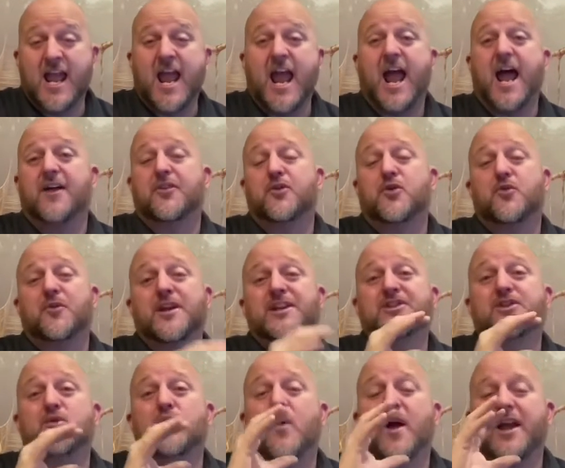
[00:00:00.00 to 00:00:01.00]
And the
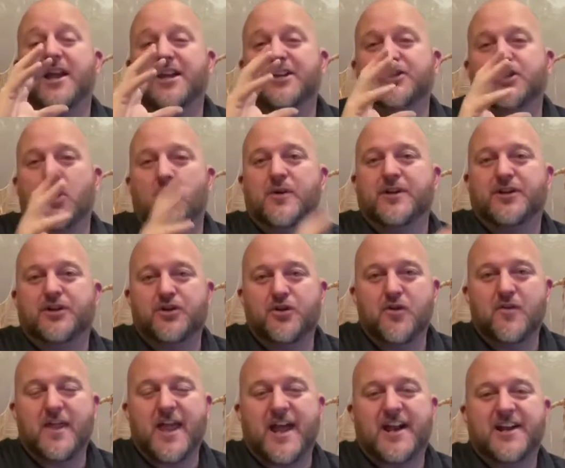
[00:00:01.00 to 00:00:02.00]
reason why he's going to
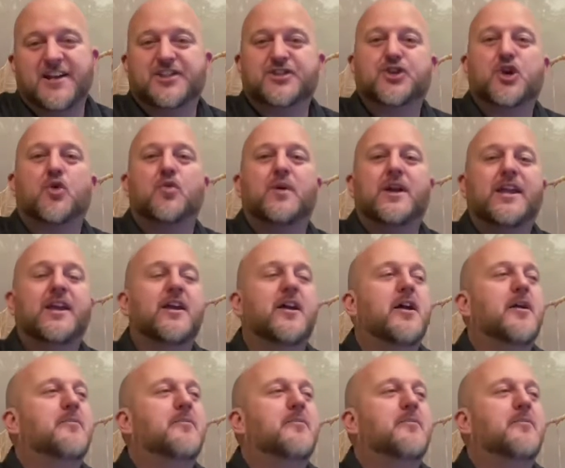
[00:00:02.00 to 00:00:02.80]
do that is so we